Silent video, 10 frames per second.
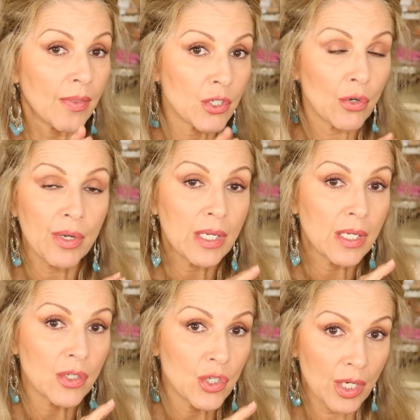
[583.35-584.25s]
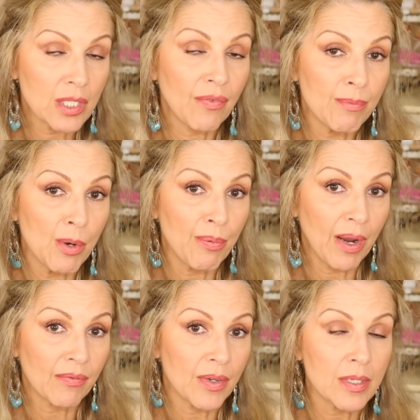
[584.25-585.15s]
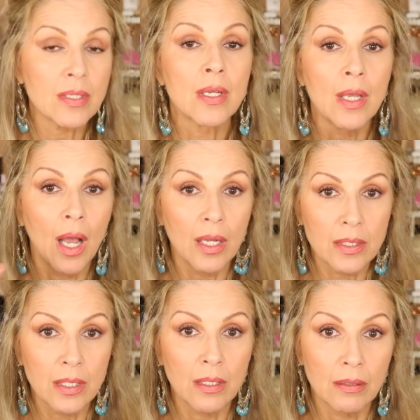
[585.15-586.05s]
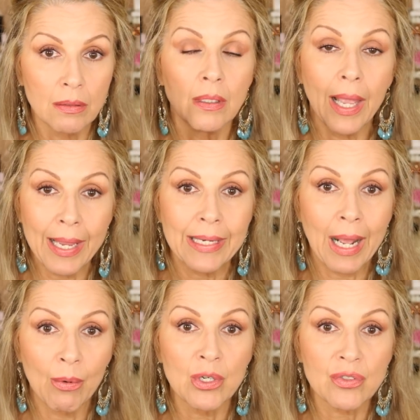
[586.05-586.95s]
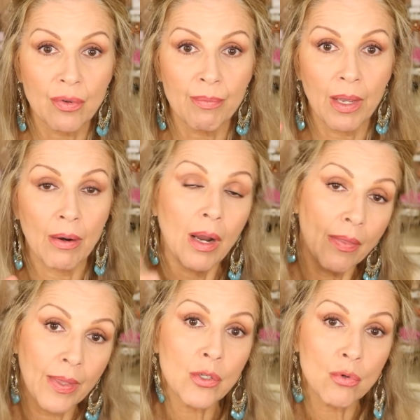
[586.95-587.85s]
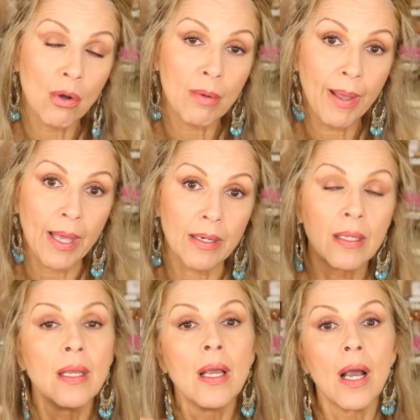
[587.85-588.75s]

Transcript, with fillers: that you're eating just from your breakfast until 8 hours from there, and then you go to bed.